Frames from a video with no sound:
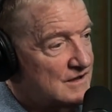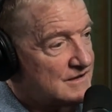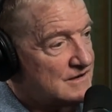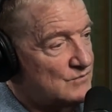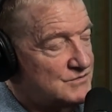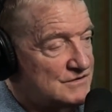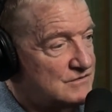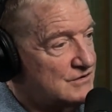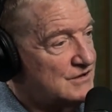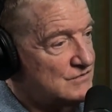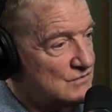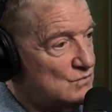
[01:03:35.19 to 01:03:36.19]
When you
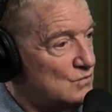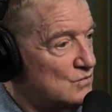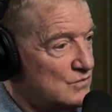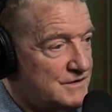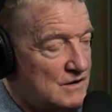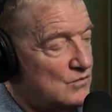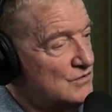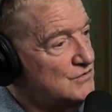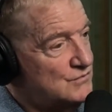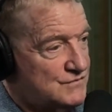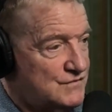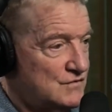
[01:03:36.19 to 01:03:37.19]
look at you, or on
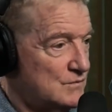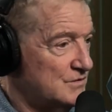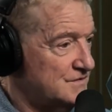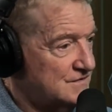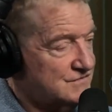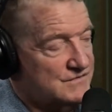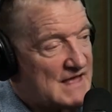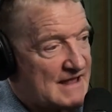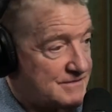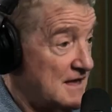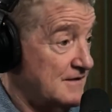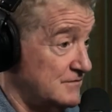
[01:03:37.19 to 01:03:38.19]
YouTube or this or that.
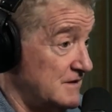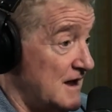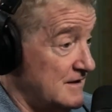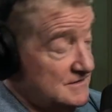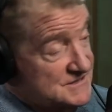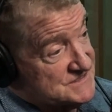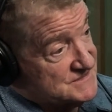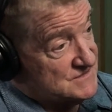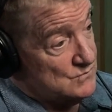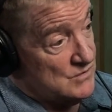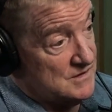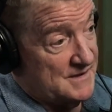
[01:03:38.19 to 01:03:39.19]
And thankfully, I listened to
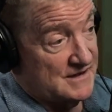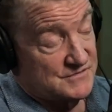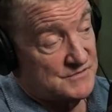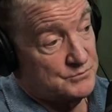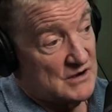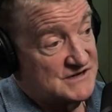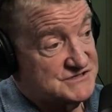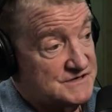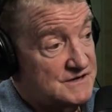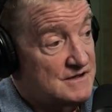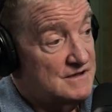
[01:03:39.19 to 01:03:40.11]
the one about your depression.